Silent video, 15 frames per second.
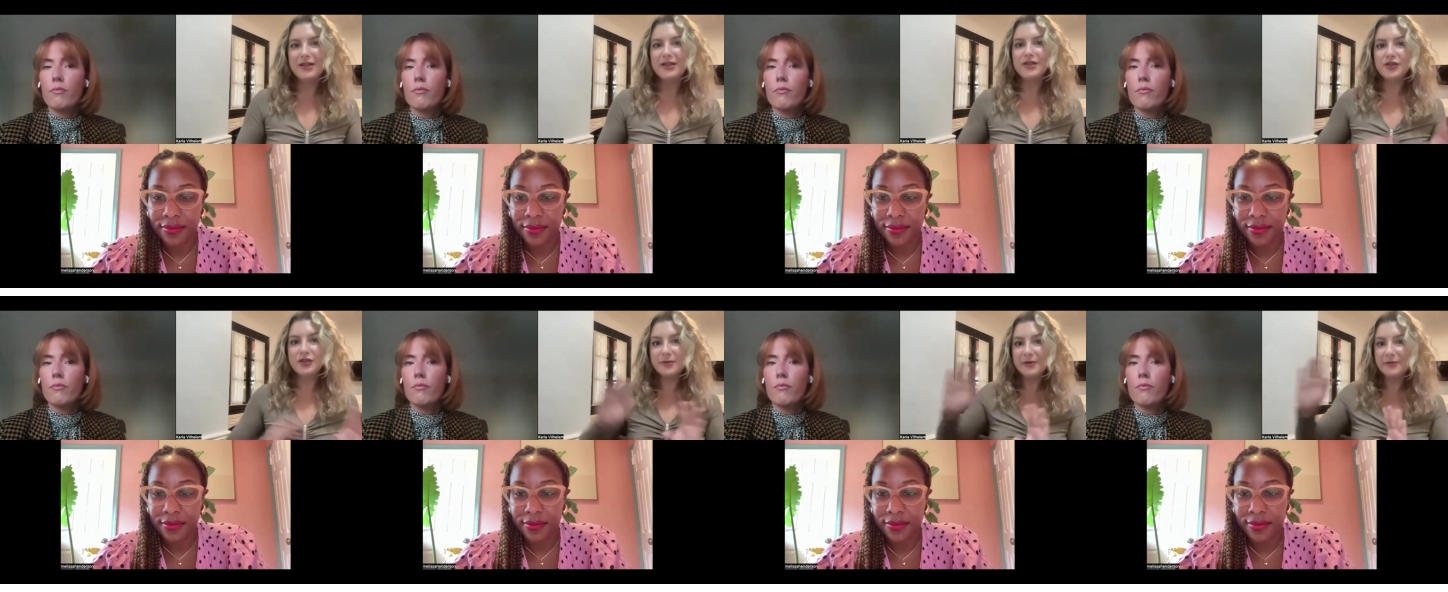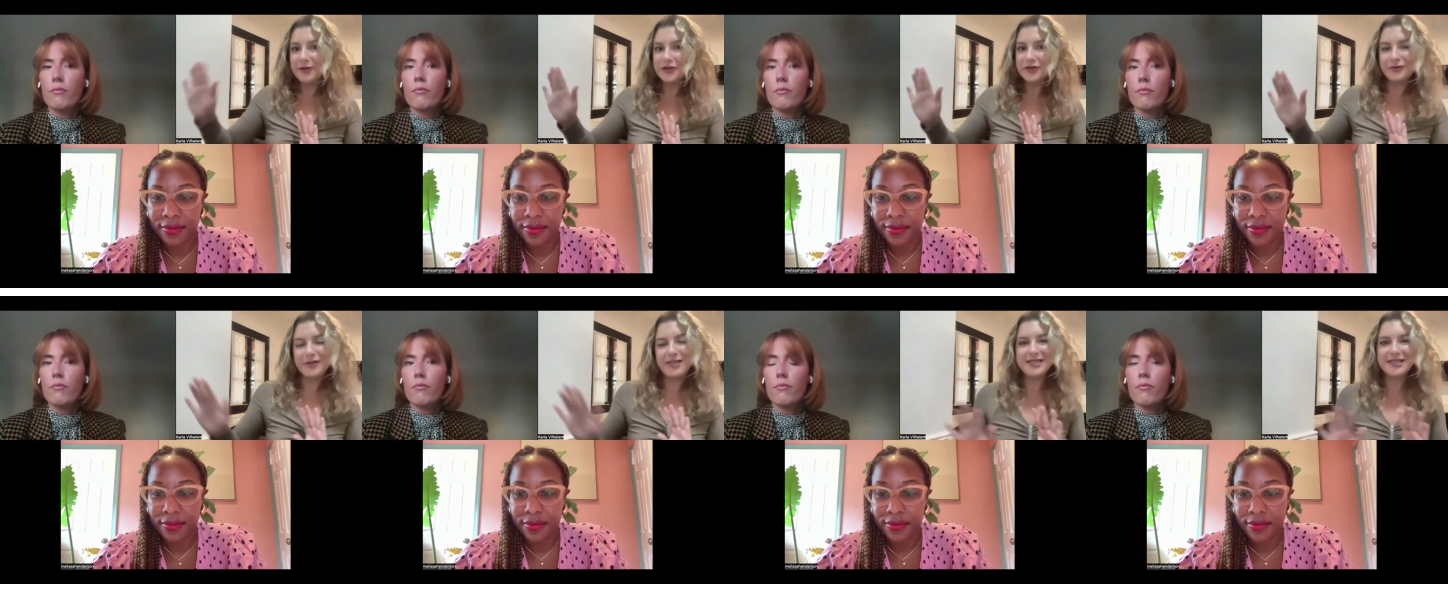Speaker 1: super
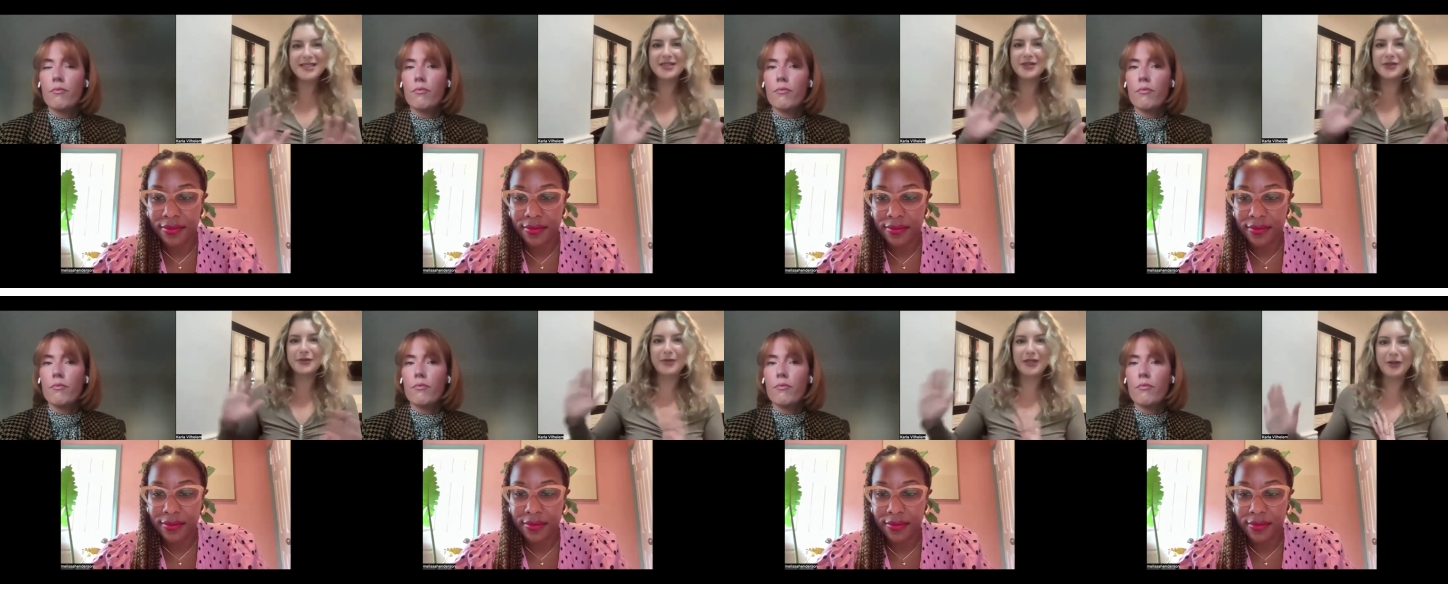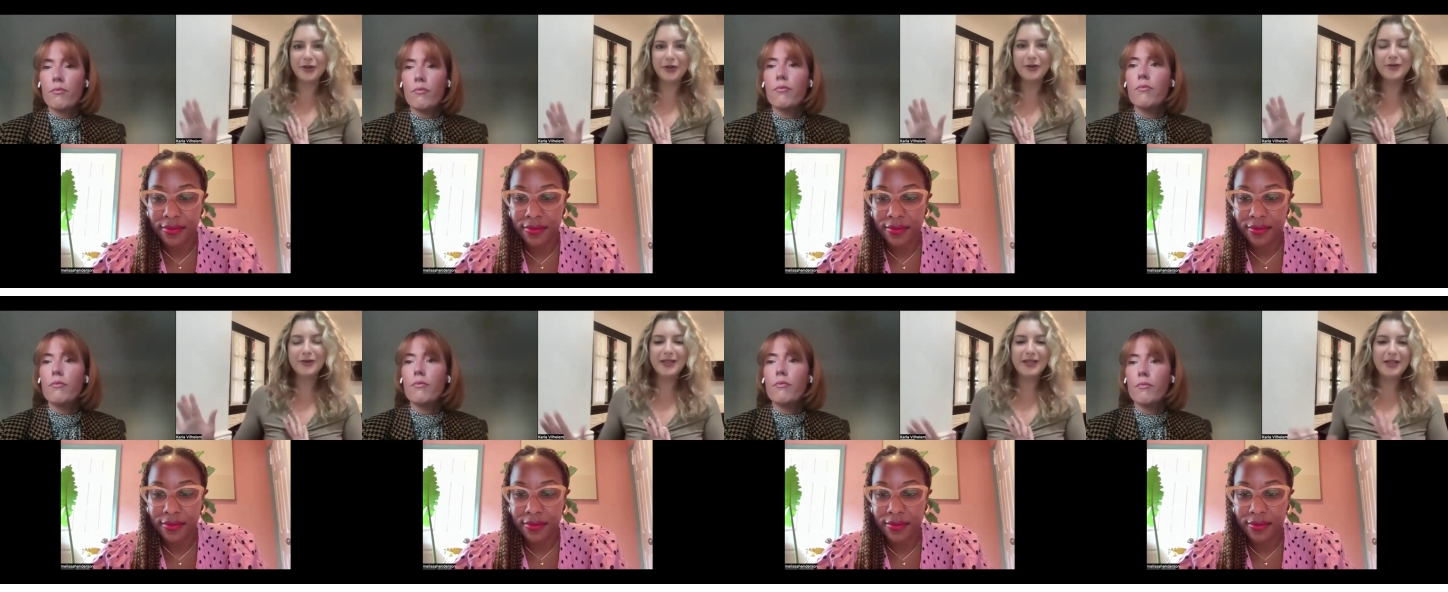futuristic so we
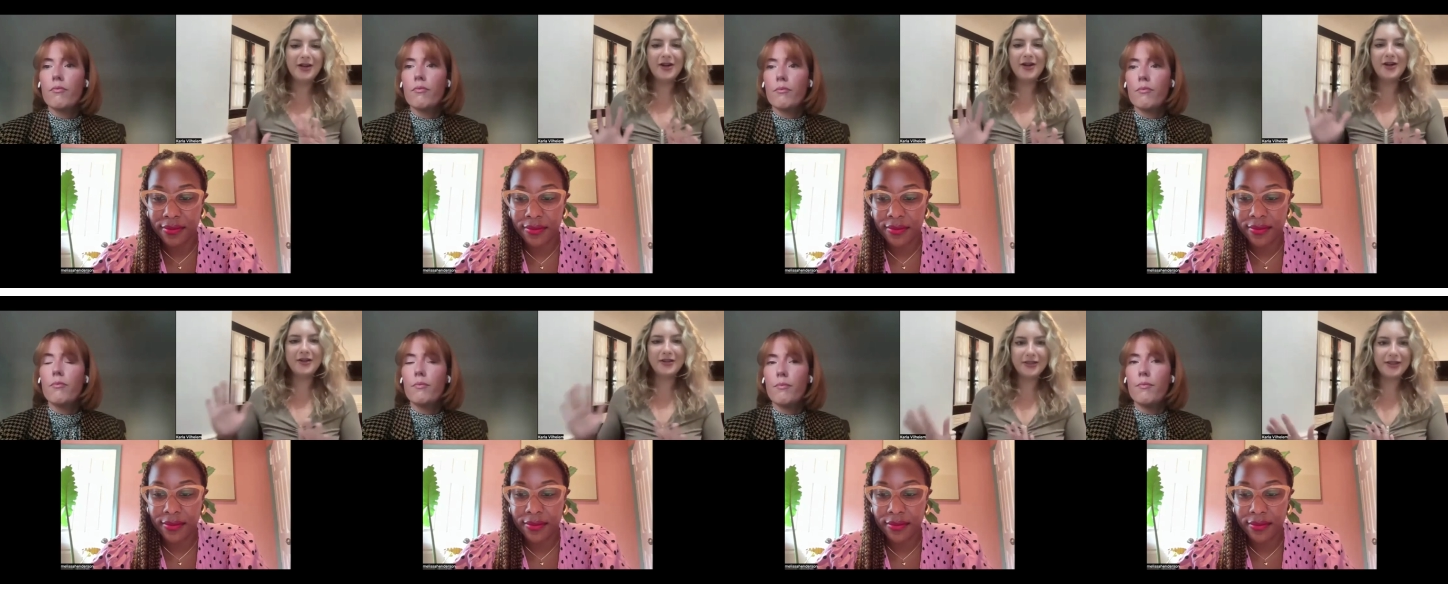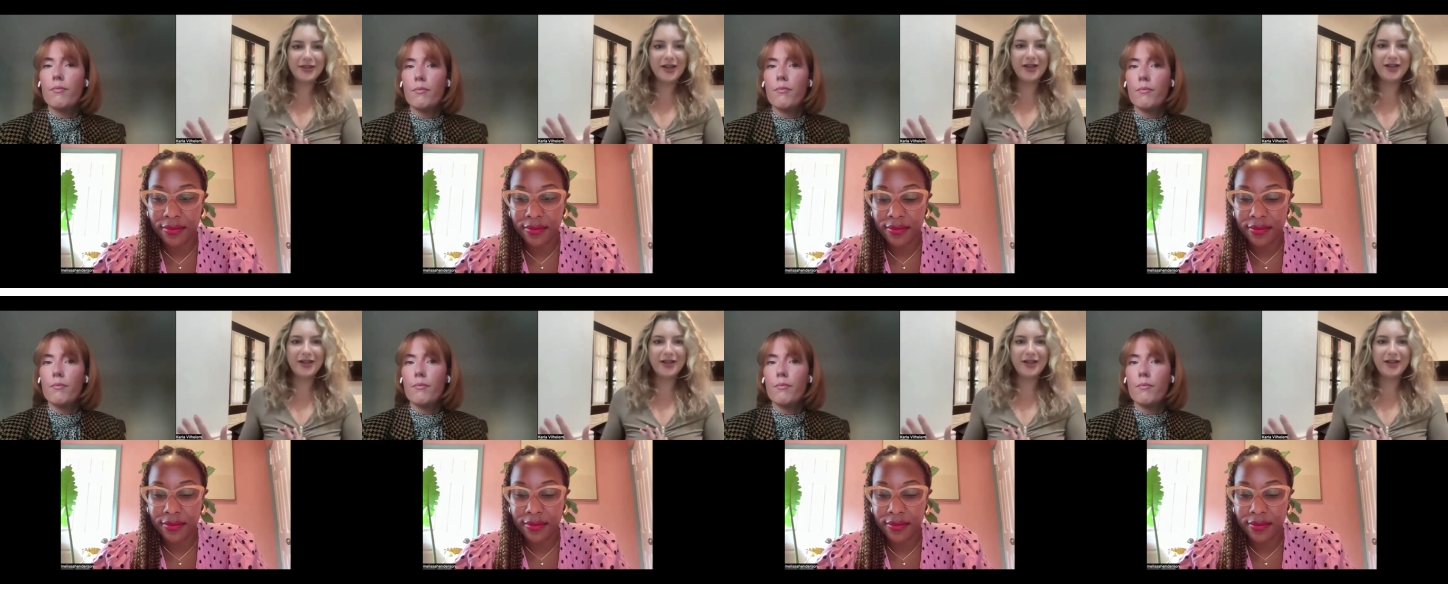know they are mm-hmm.